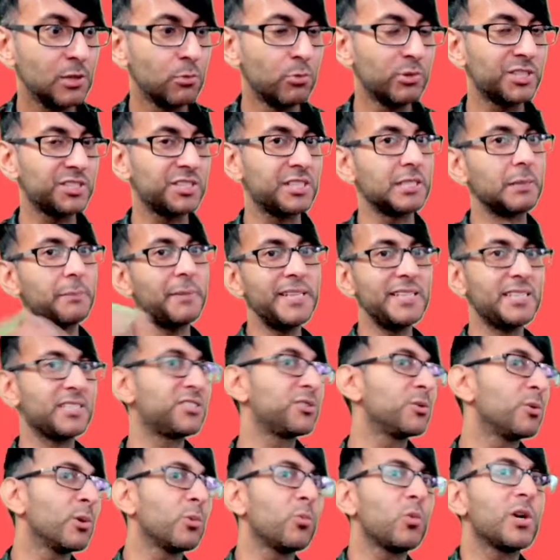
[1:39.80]
which is going to make this
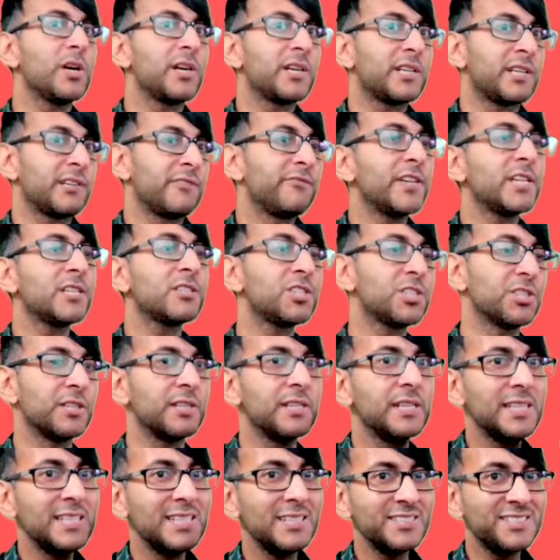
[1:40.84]
all work and
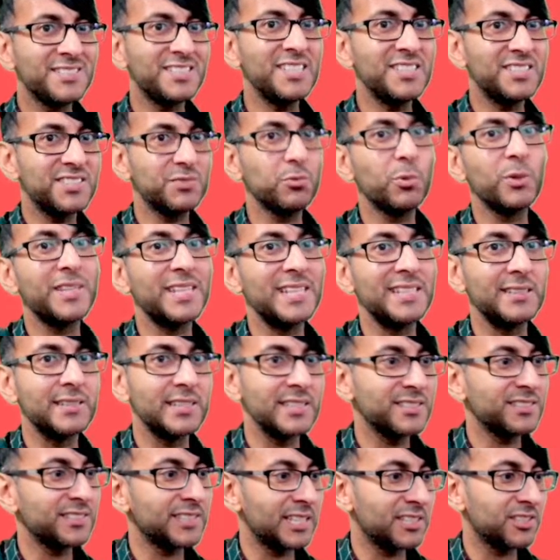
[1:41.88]
function, sits within
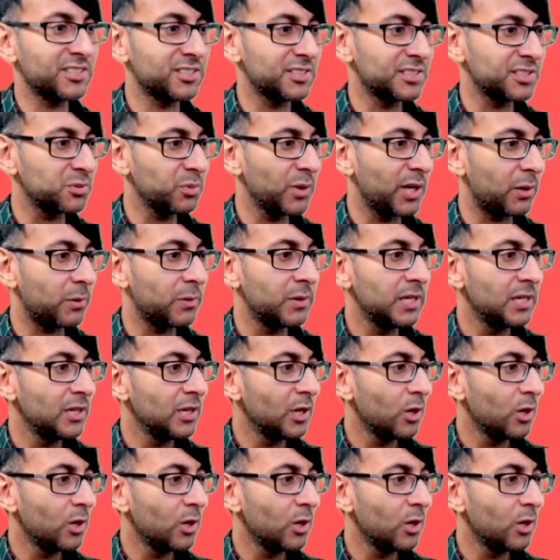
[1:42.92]
this section as well.